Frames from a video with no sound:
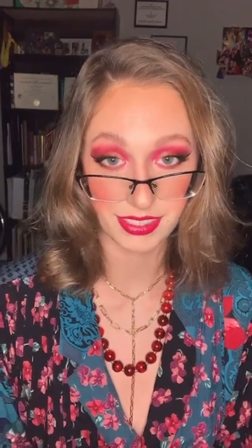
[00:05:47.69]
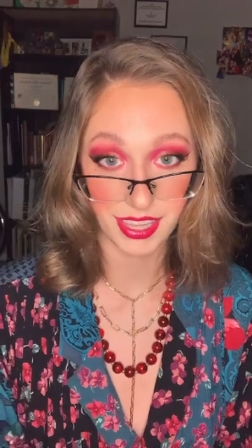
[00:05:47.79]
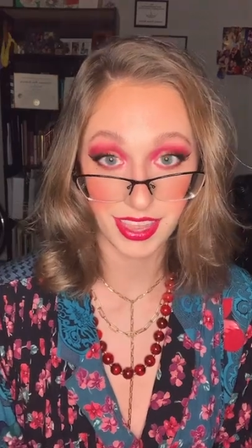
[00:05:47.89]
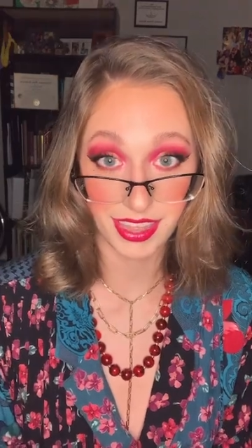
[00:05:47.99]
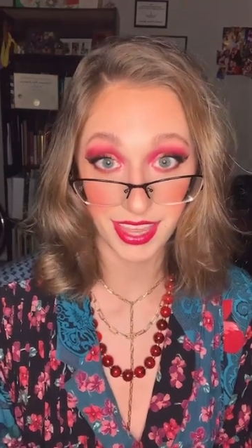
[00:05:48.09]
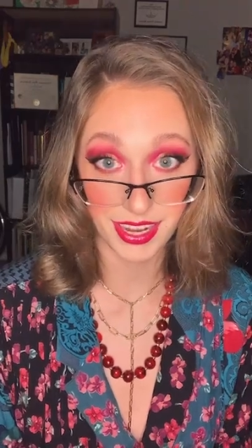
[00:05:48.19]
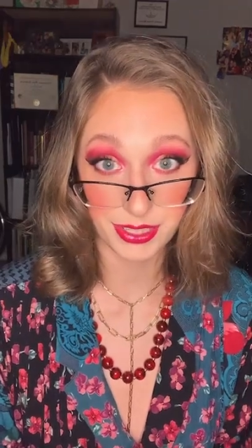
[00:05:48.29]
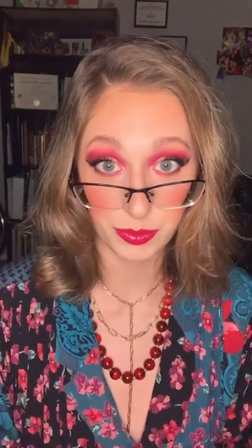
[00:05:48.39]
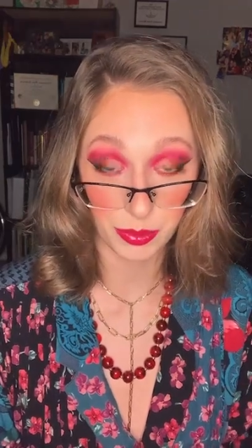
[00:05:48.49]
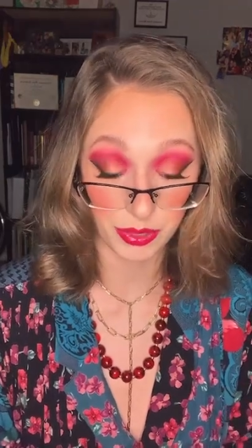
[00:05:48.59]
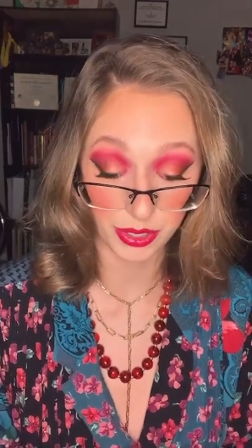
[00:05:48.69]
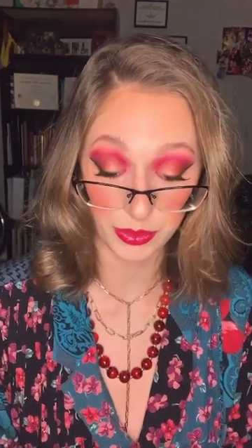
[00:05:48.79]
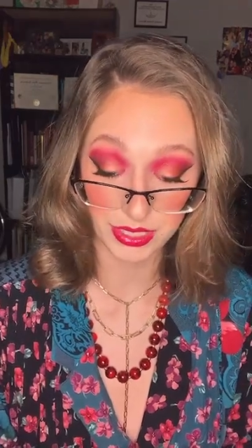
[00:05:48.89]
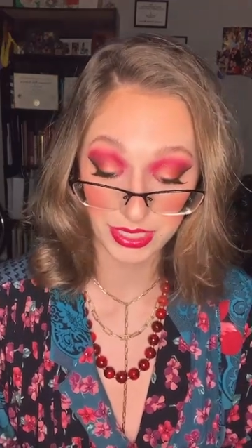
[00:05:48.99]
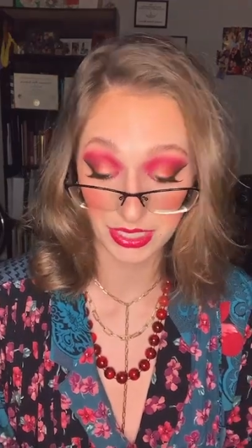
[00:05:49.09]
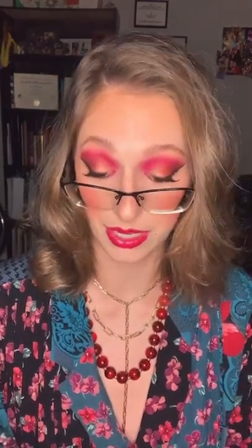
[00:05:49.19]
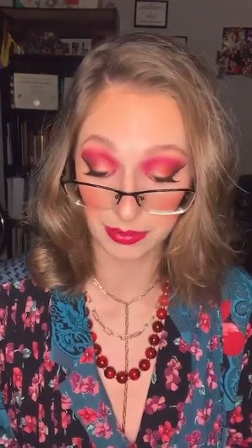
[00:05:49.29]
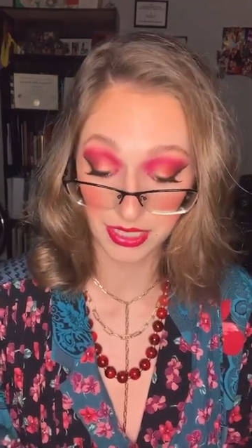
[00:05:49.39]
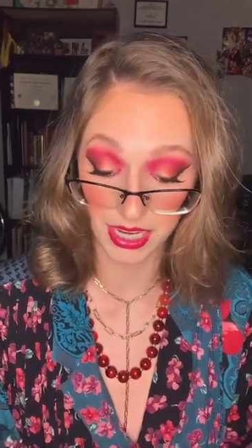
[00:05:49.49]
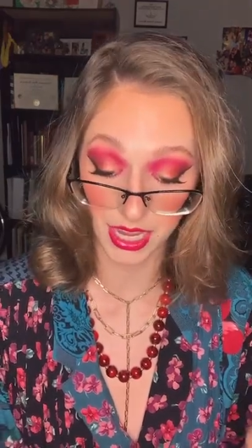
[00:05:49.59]
And that is where we are going to
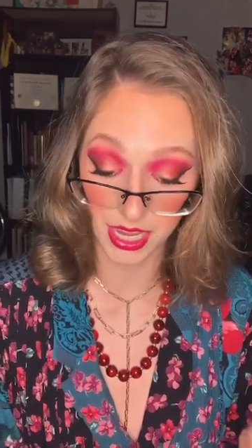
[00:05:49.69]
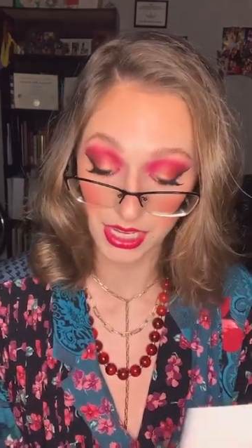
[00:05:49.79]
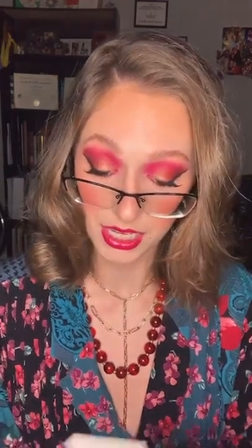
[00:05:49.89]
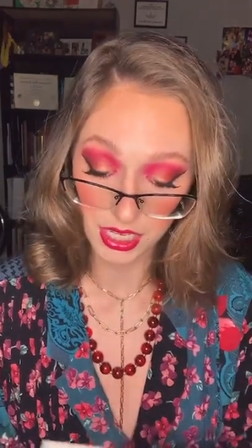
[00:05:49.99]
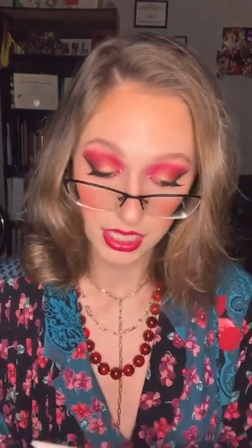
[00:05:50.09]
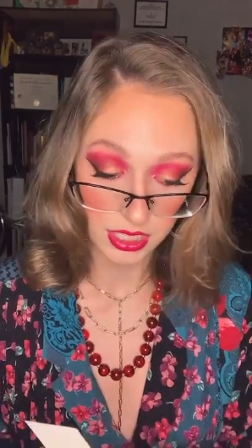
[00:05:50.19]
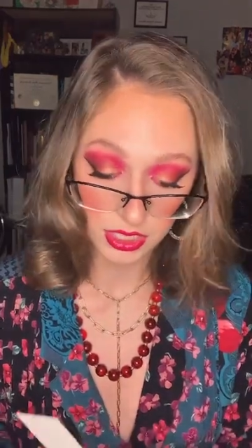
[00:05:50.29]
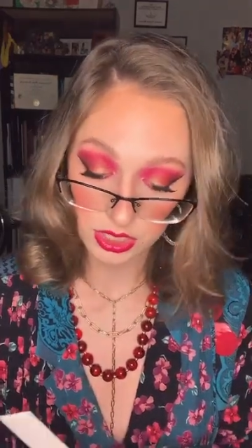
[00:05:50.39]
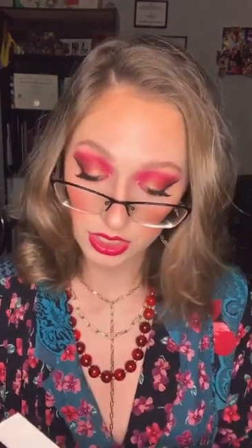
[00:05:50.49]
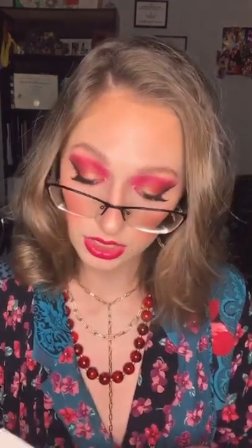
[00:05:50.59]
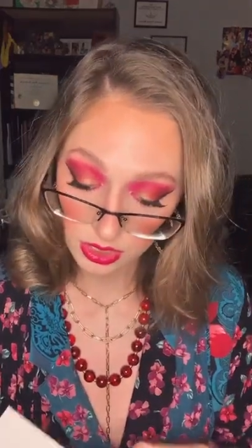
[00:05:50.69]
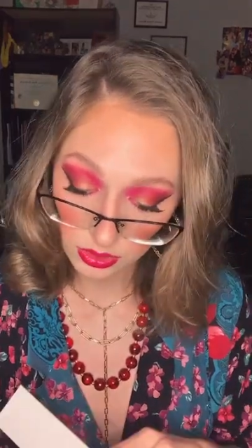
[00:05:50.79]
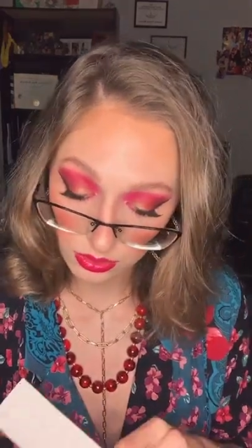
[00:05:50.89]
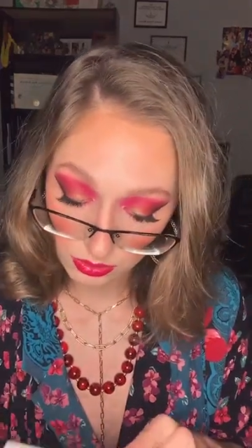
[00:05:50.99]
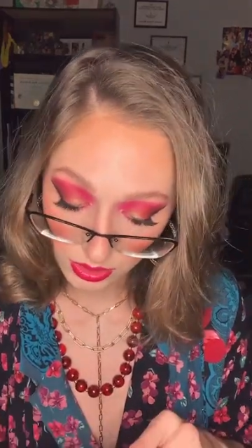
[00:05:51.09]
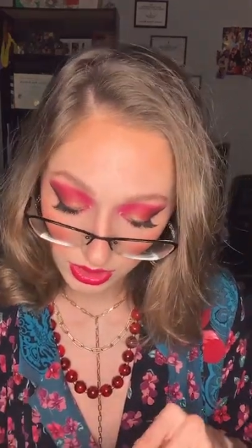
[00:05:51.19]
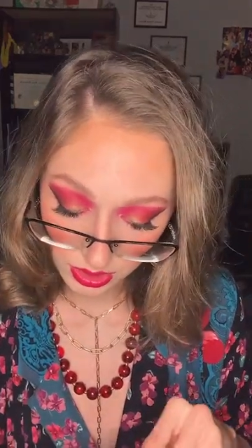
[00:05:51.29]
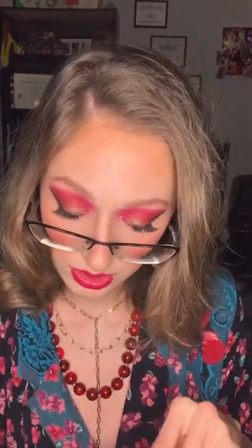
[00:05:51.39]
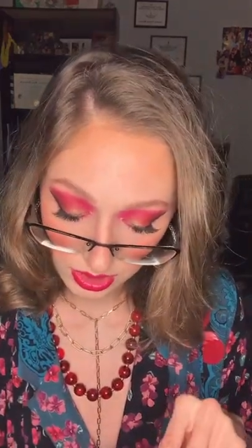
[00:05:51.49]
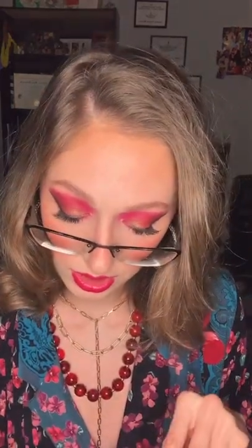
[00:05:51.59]
stop today. So, what
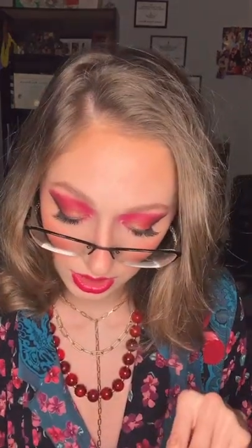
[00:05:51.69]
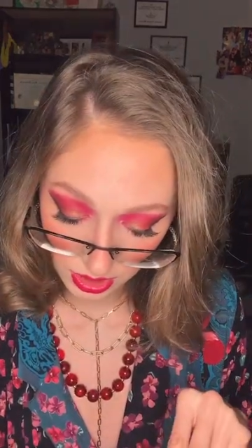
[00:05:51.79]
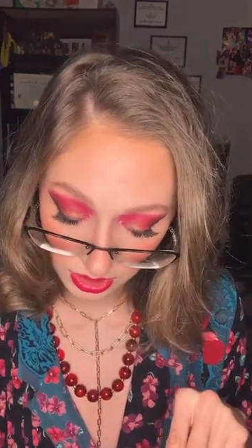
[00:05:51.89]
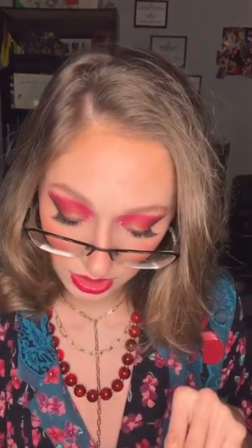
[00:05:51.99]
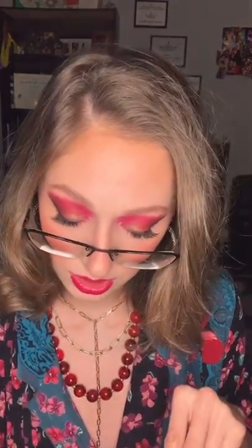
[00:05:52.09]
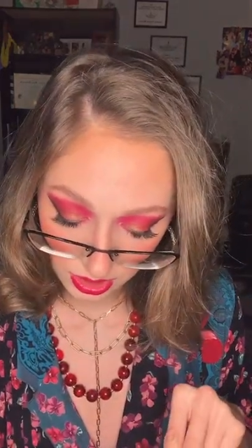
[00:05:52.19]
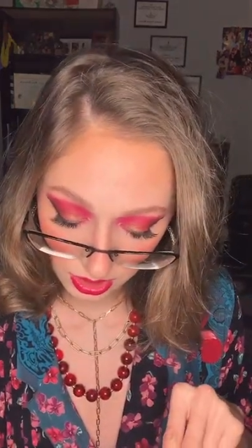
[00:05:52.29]
is that?